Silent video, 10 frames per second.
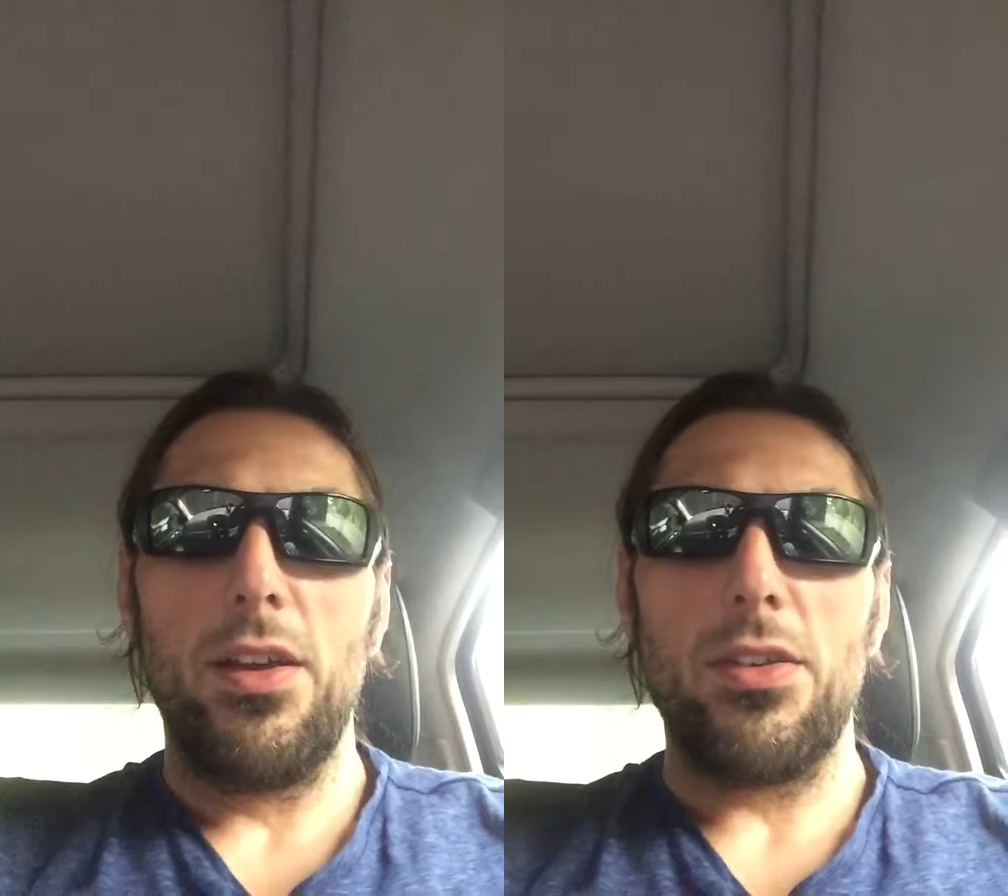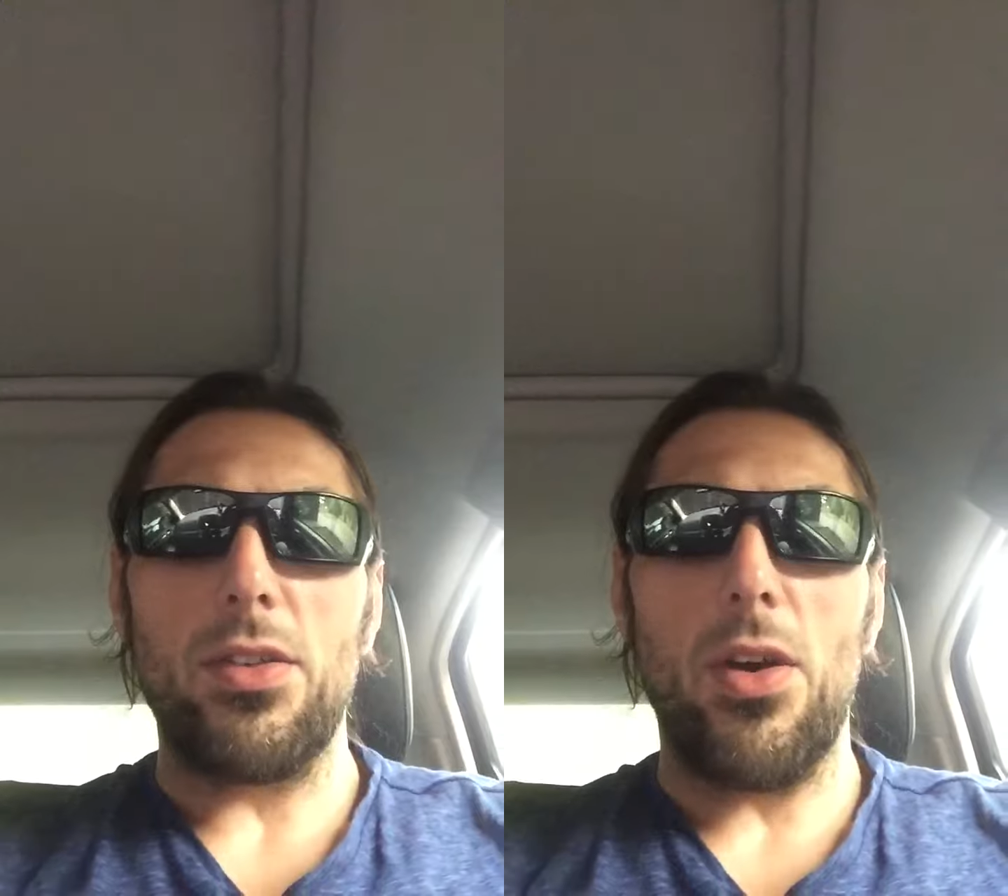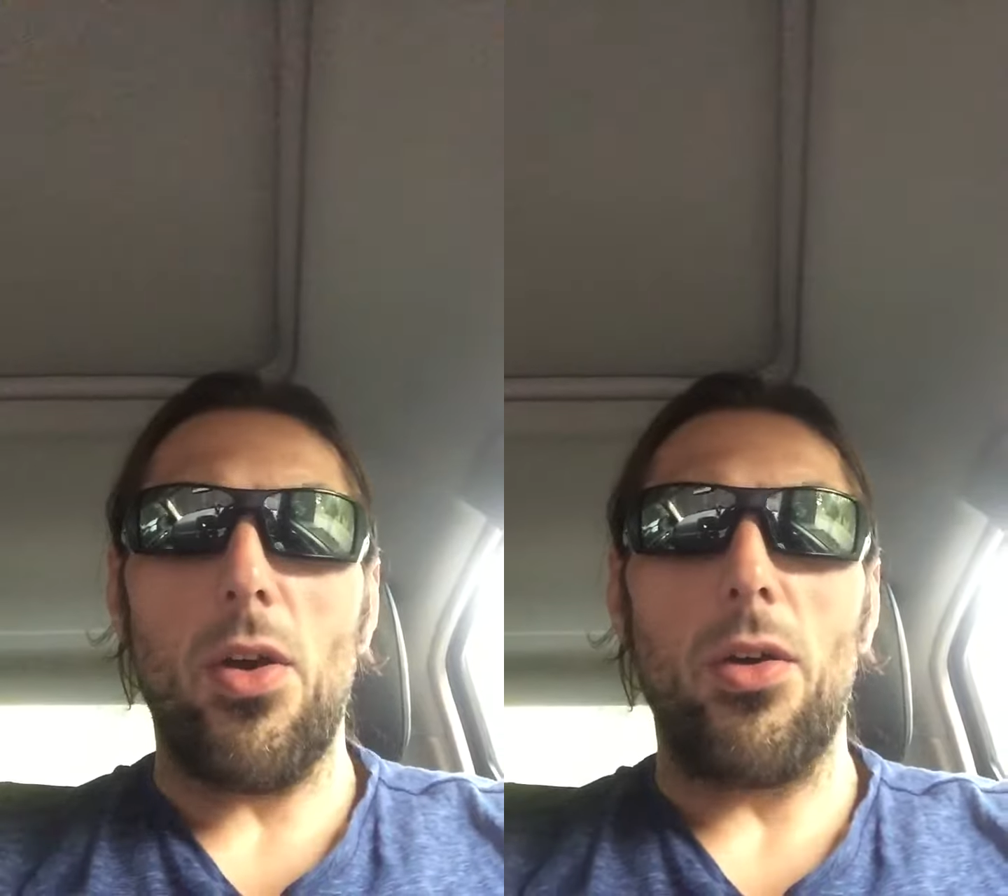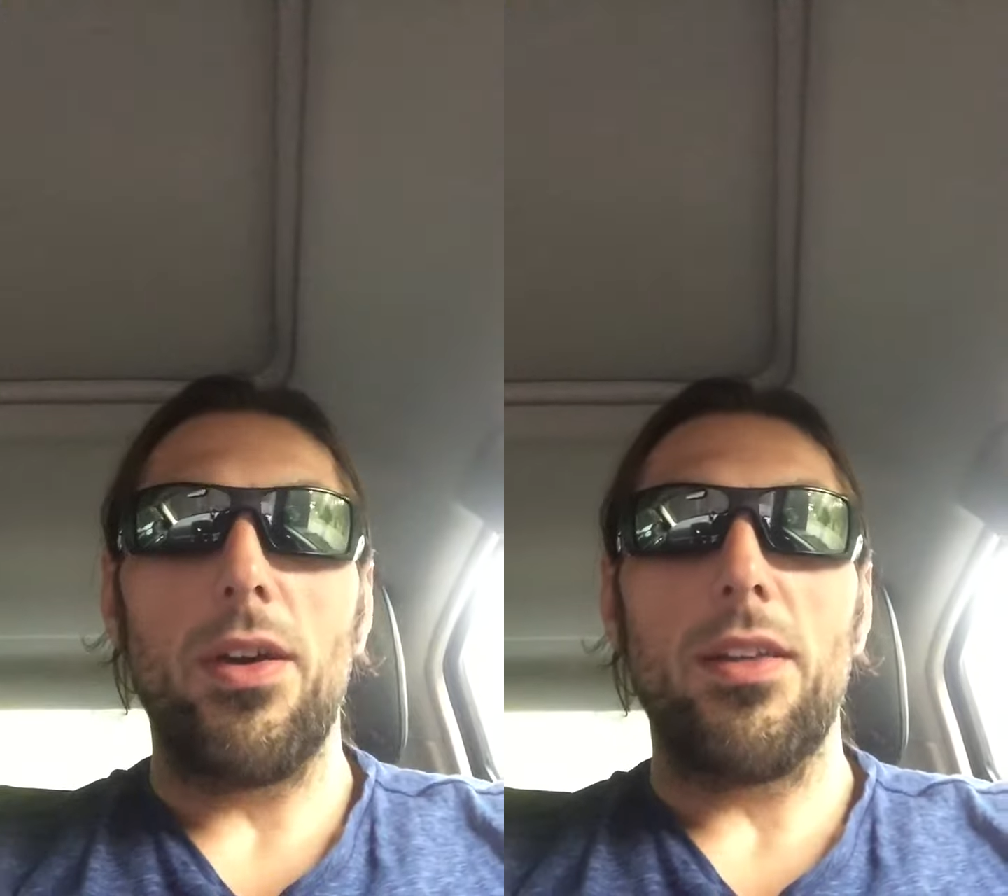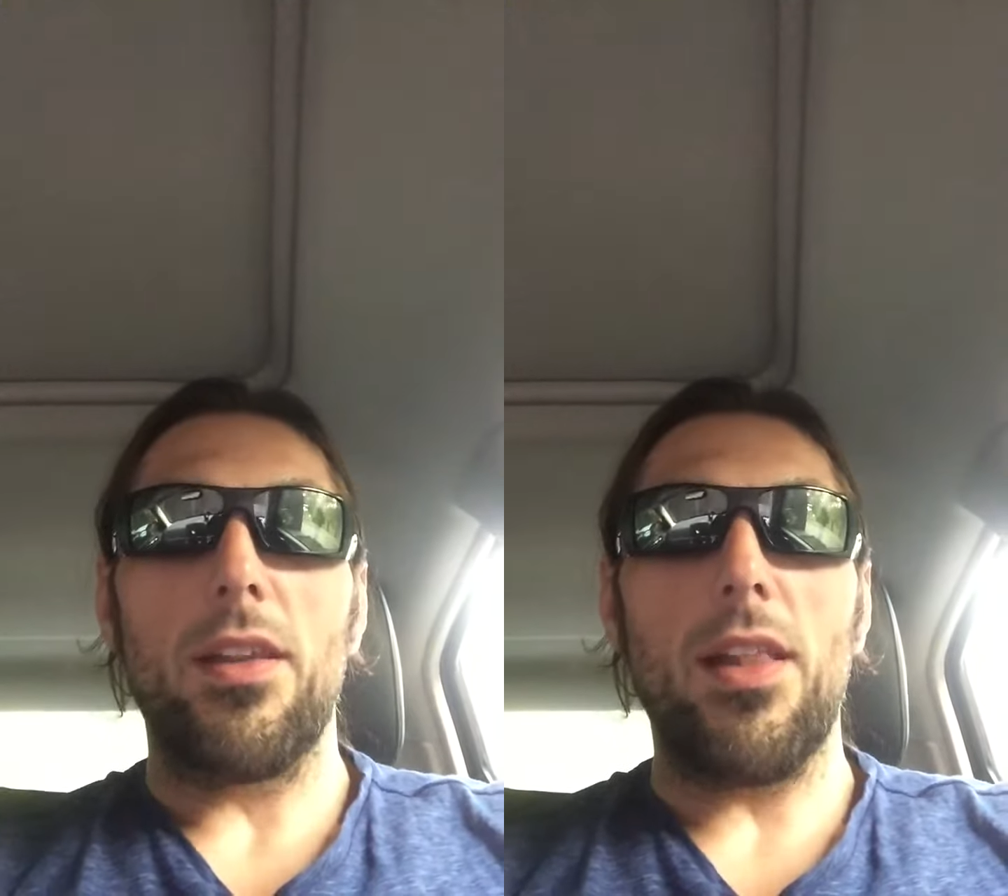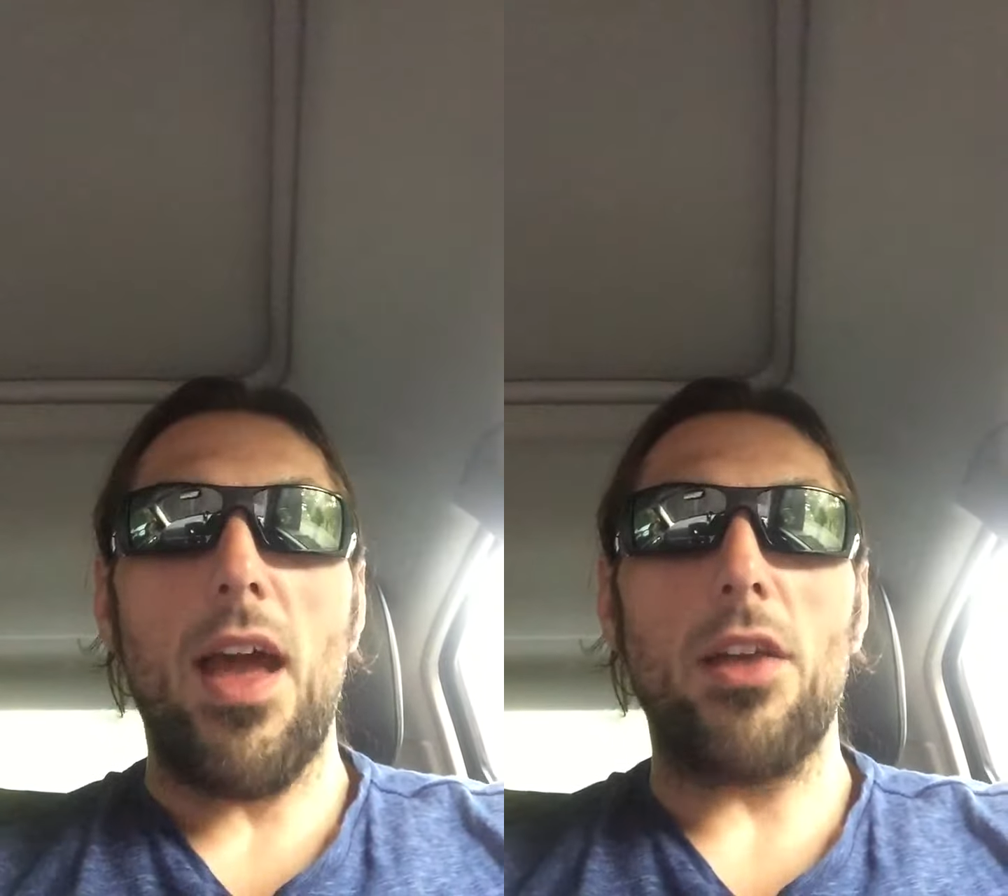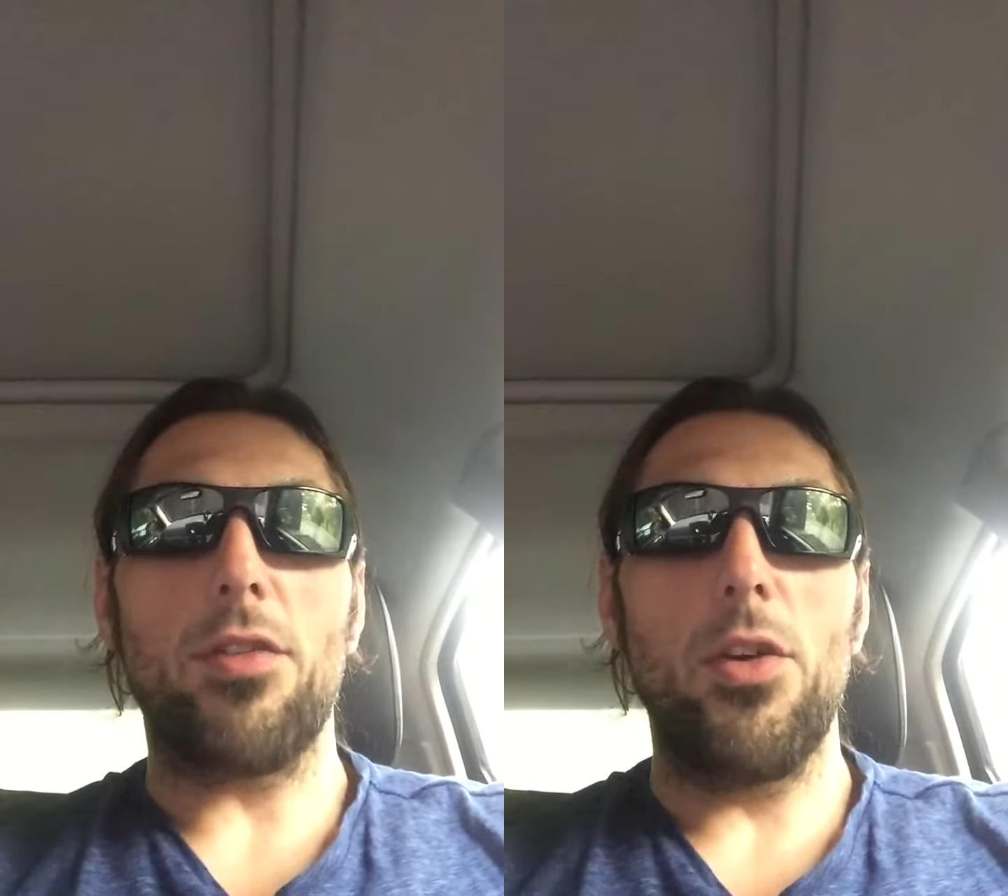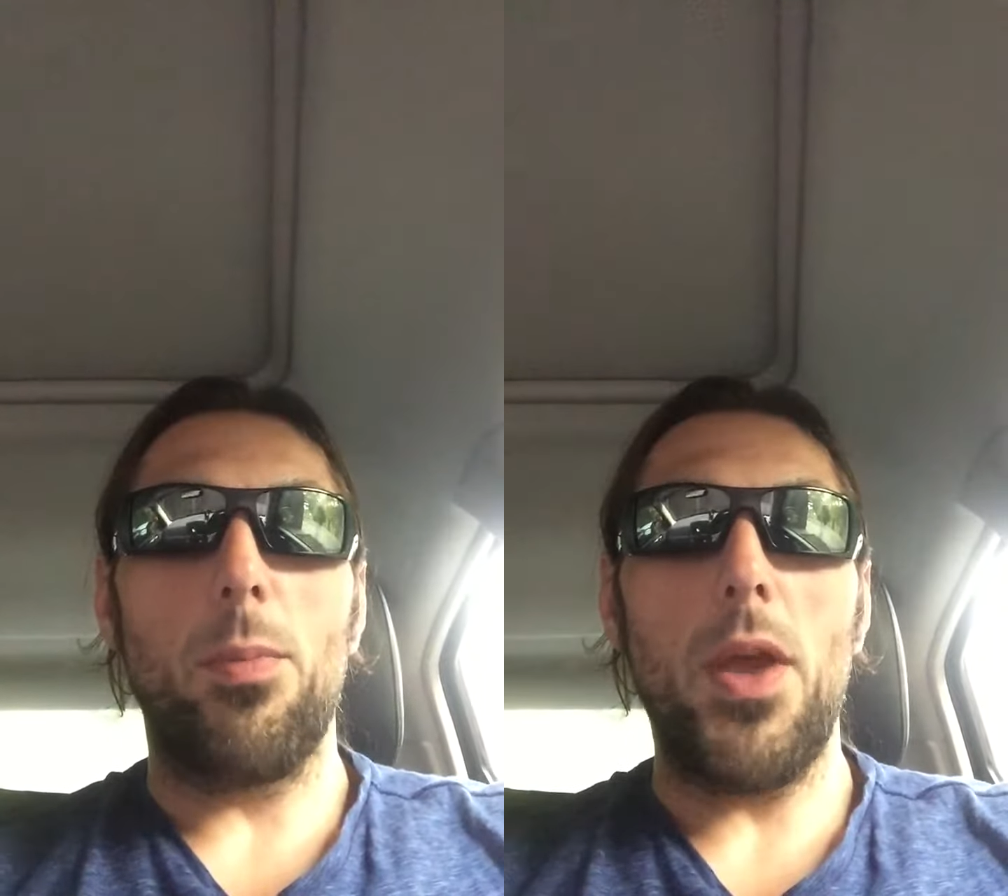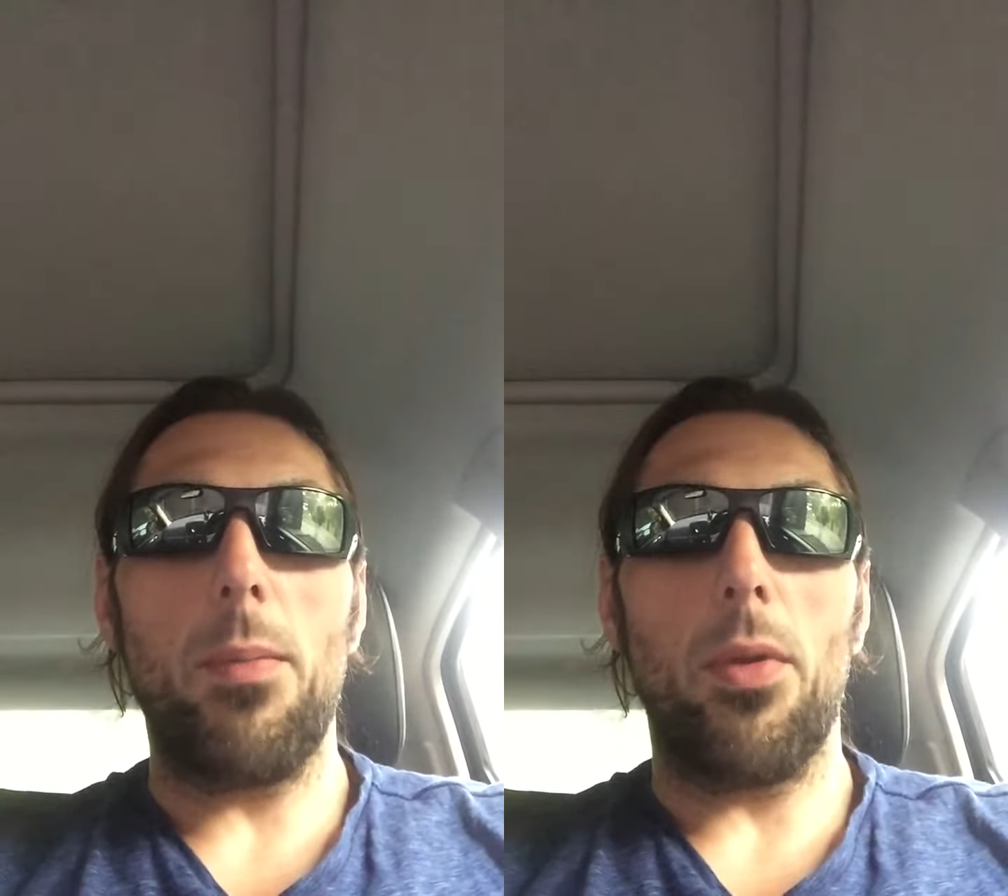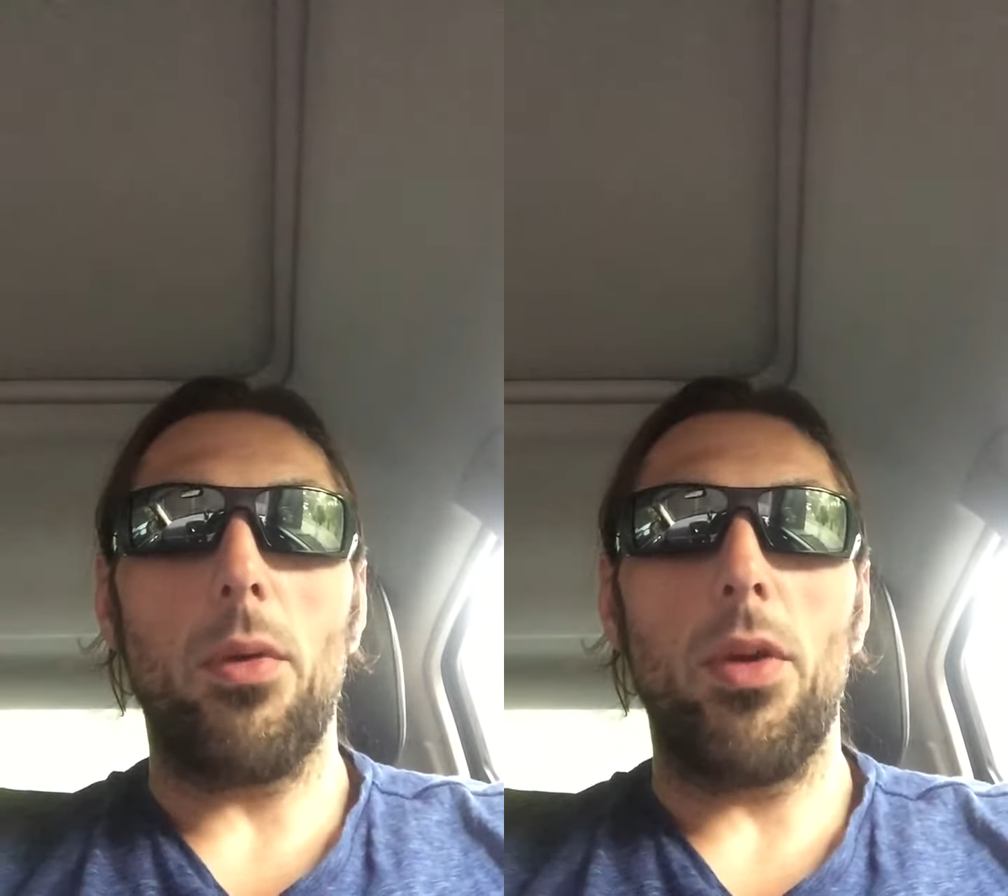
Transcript: So the last few people that